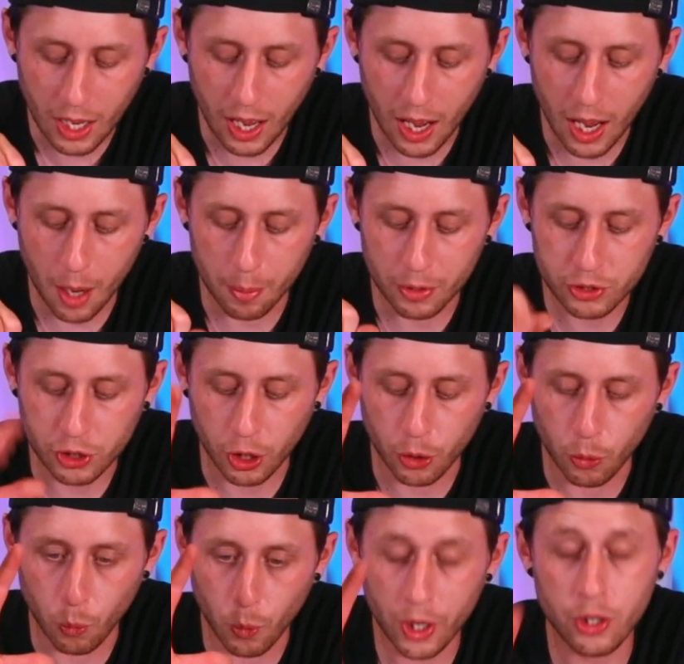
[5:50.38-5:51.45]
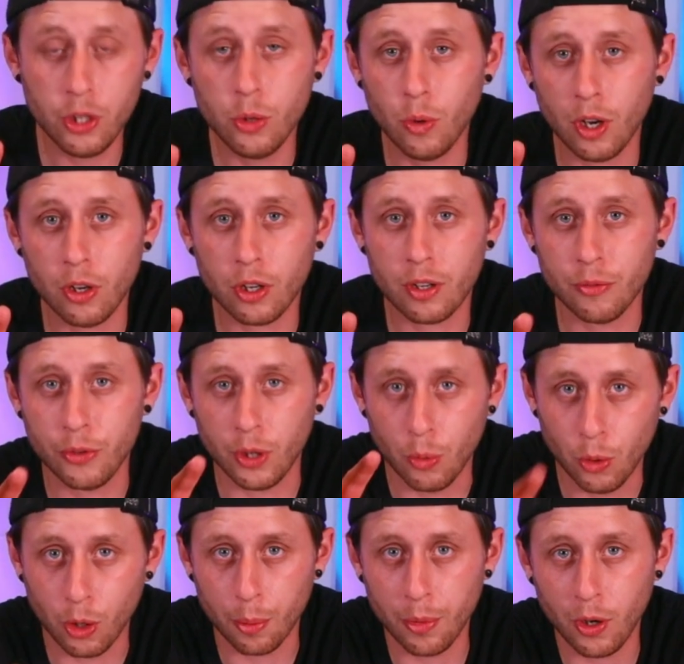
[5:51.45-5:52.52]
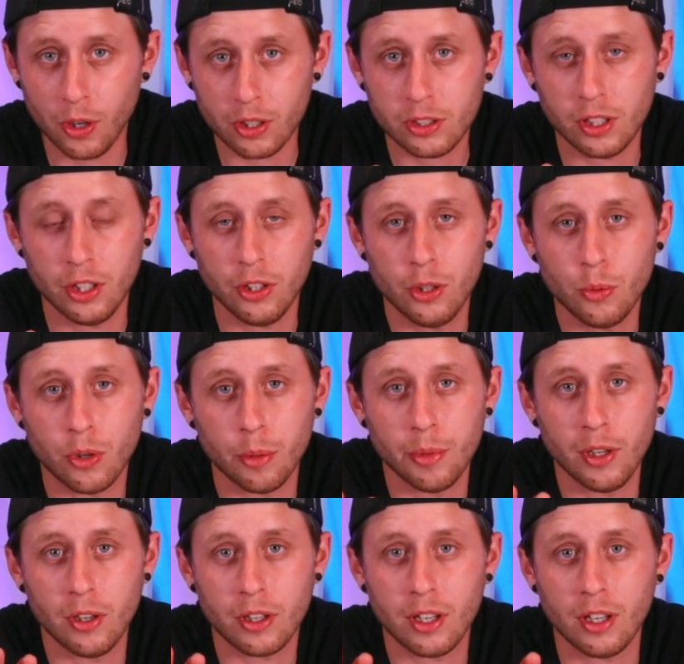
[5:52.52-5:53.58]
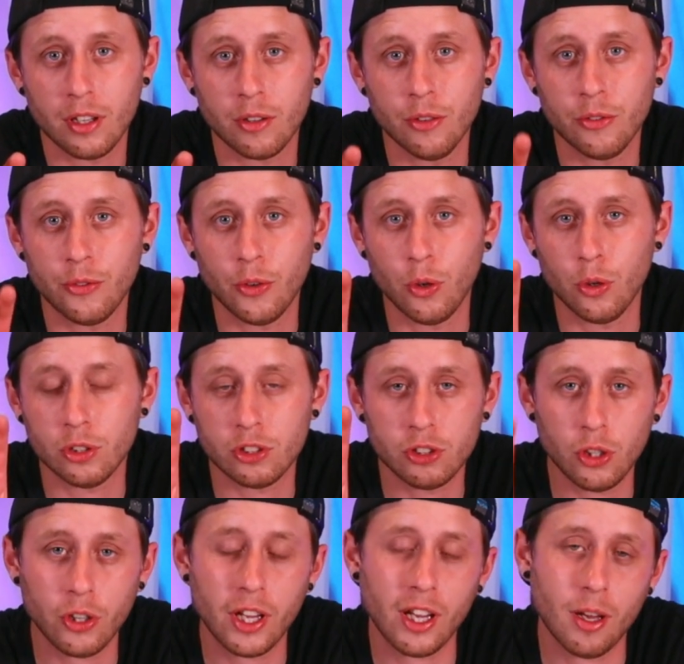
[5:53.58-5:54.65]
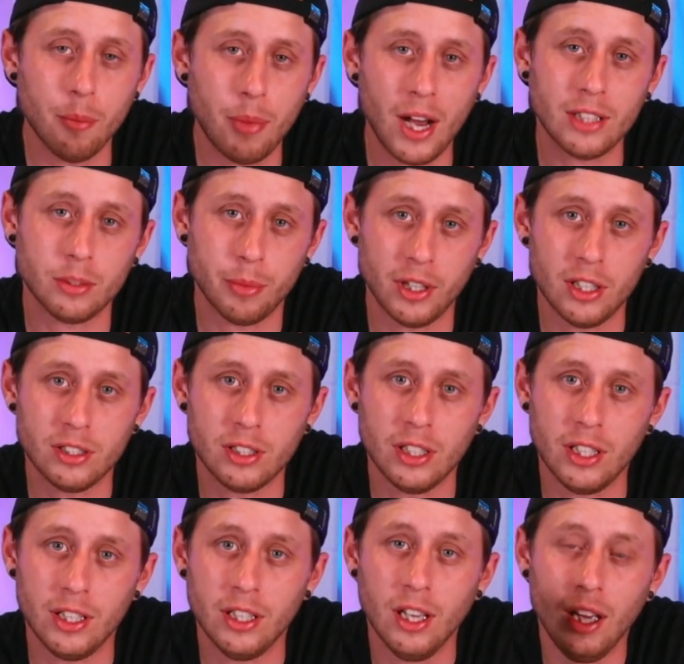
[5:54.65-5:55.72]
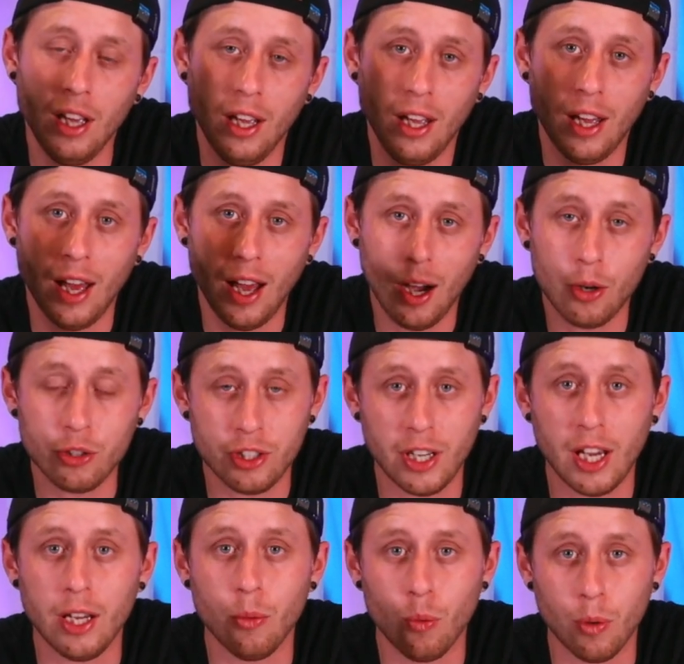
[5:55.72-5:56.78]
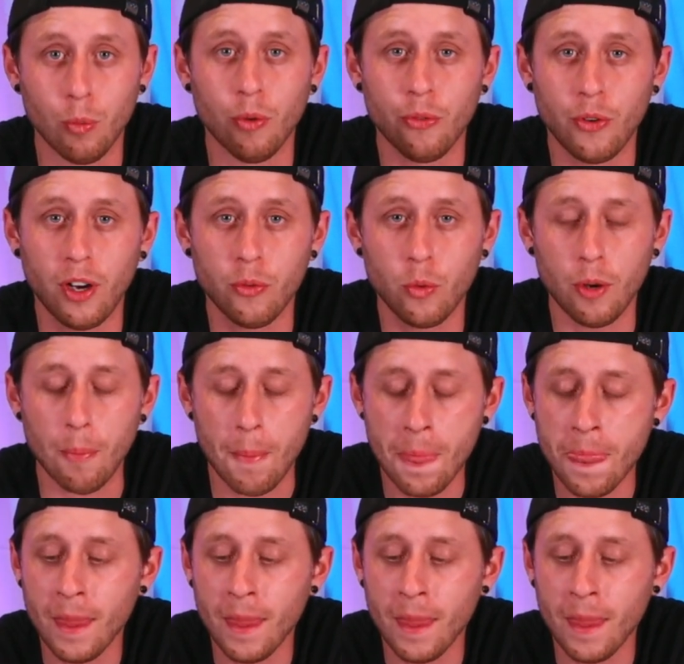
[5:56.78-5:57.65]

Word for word: um, so when you are looking for your water blocks, you want to be looking for socket compatibility LGA 1151.